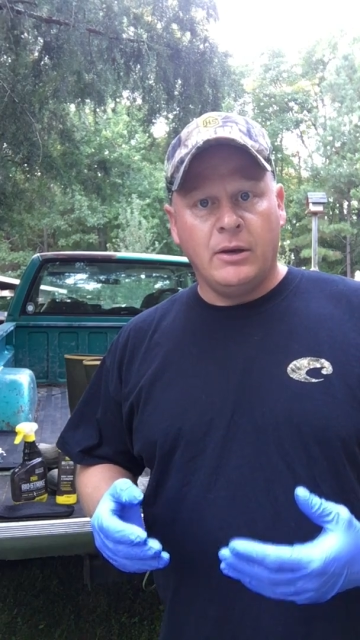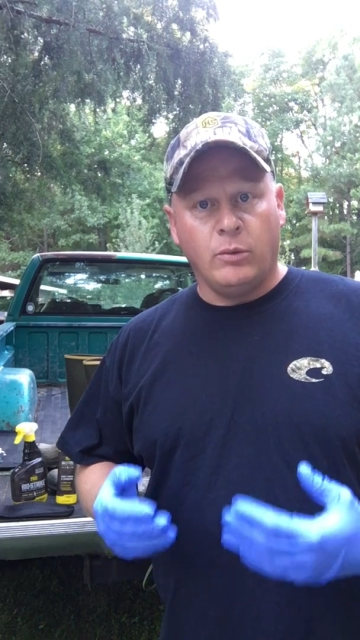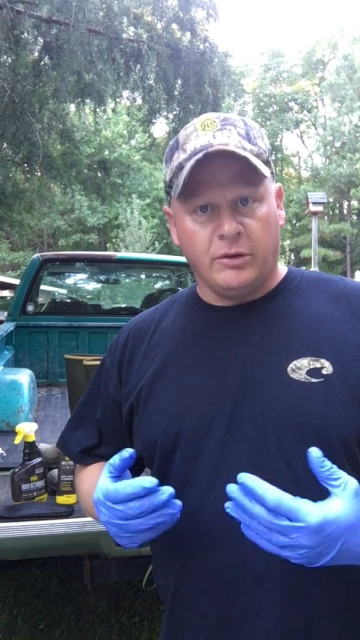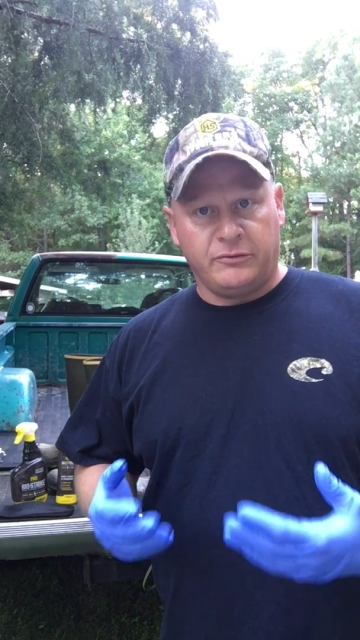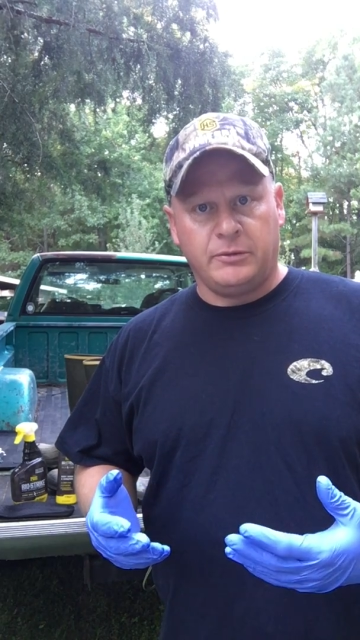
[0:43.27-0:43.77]

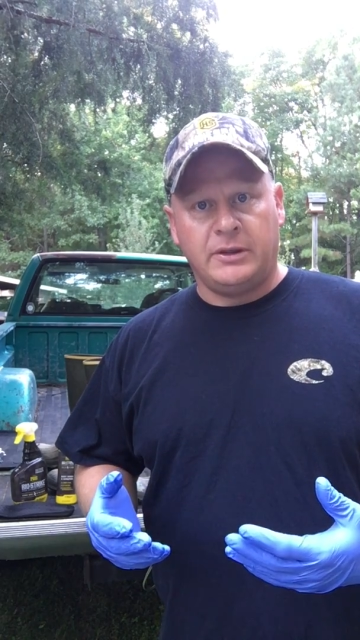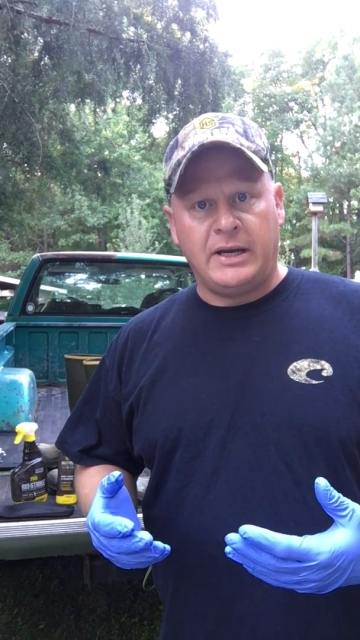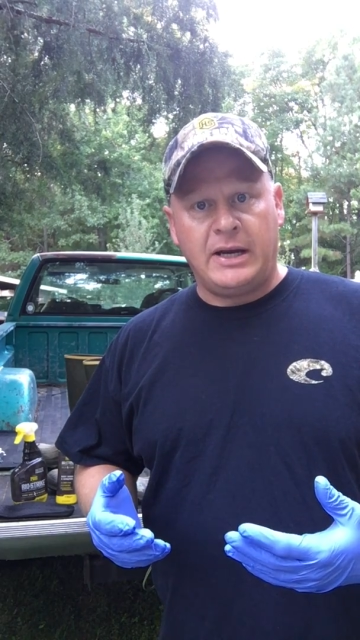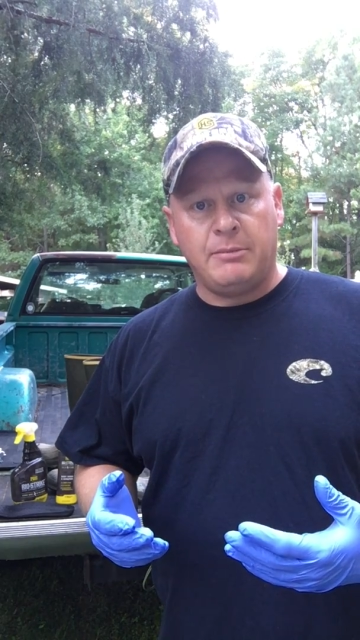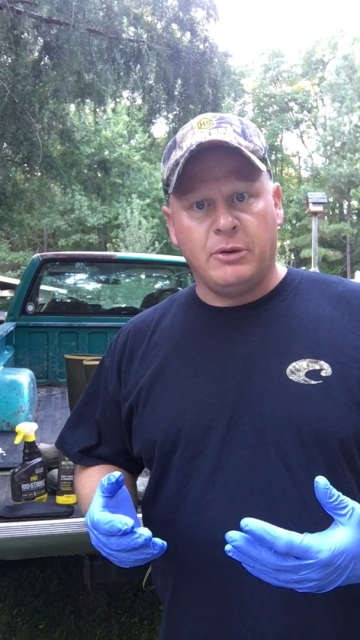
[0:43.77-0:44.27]
where it's really
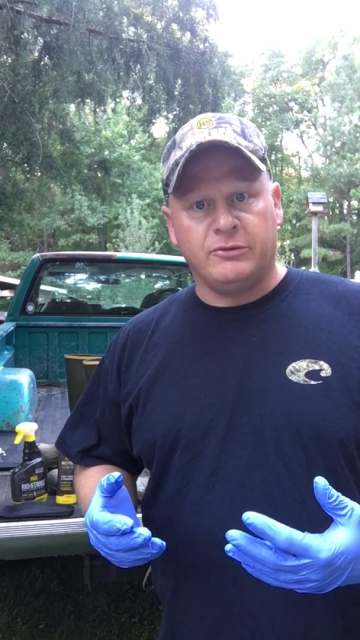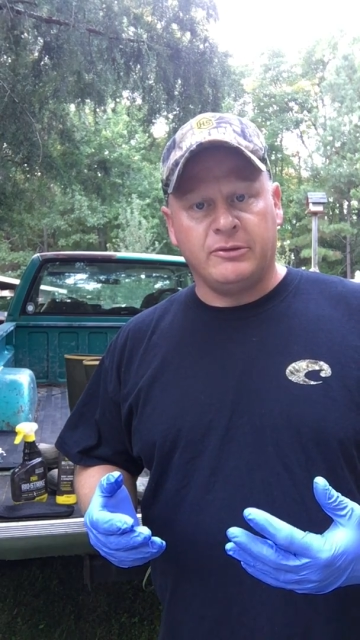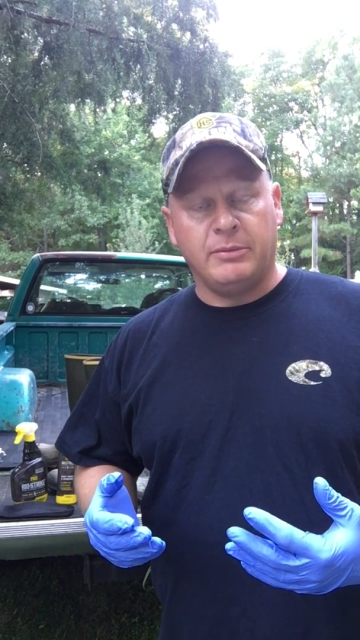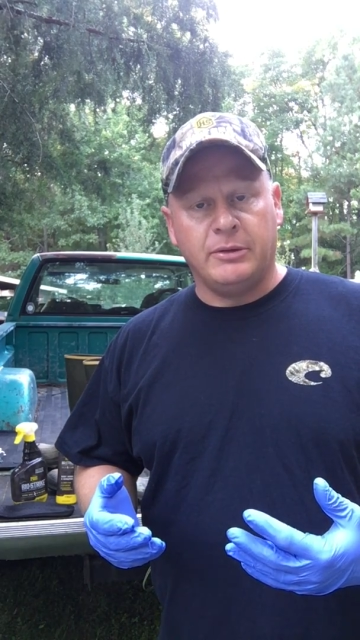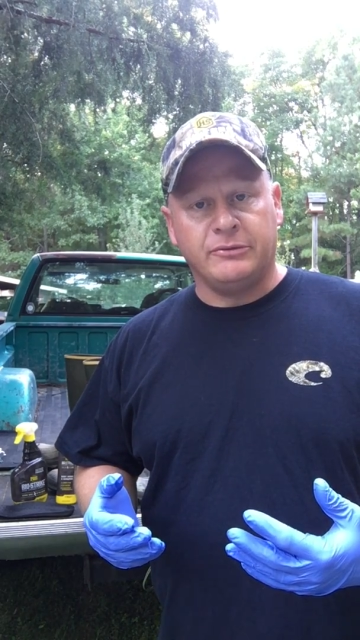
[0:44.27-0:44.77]
hot most
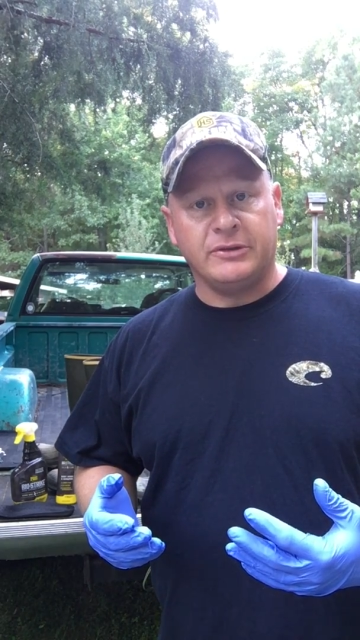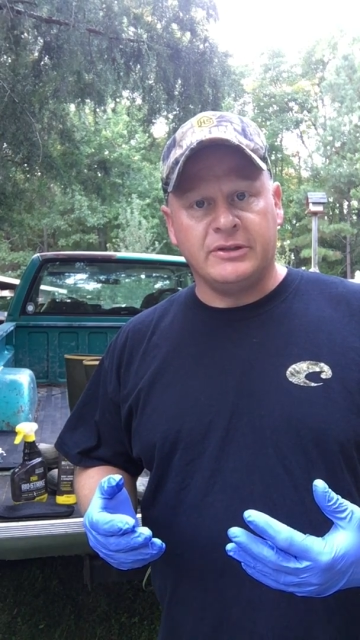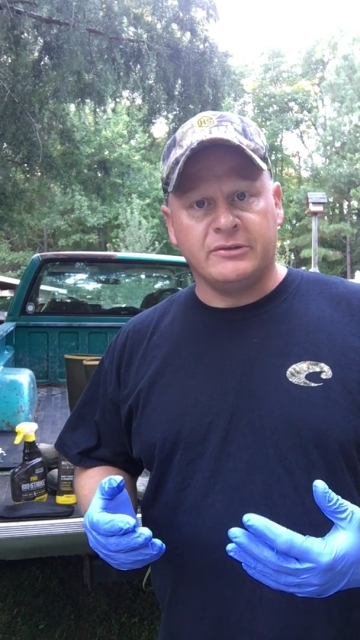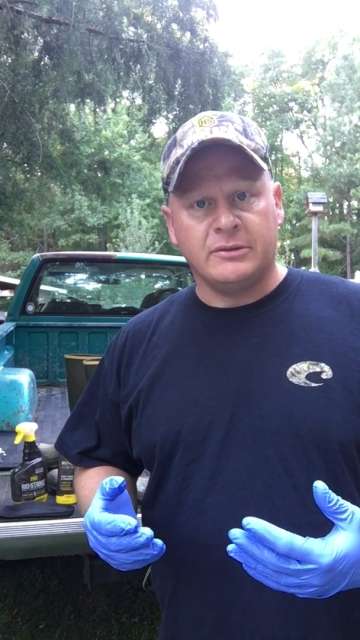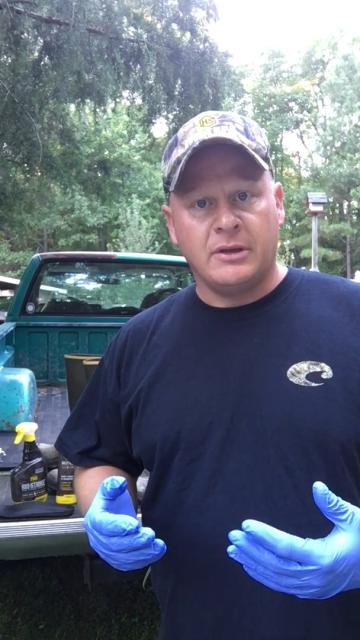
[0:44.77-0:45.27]
of the bow
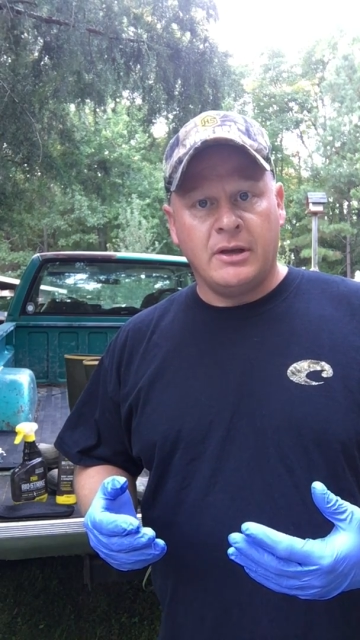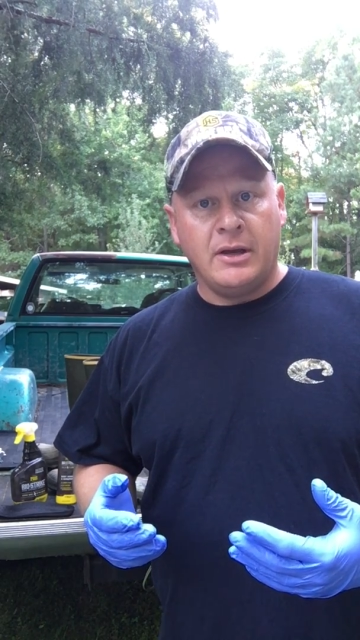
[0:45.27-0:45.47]
season,